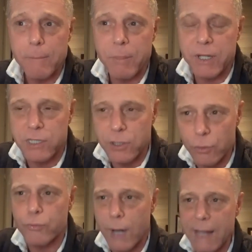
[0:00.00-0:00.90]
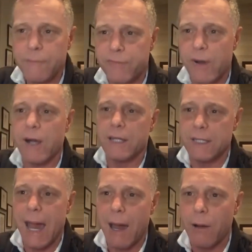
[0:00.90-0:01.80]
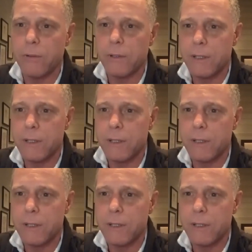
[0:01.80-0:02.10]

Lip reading: but you right fucking now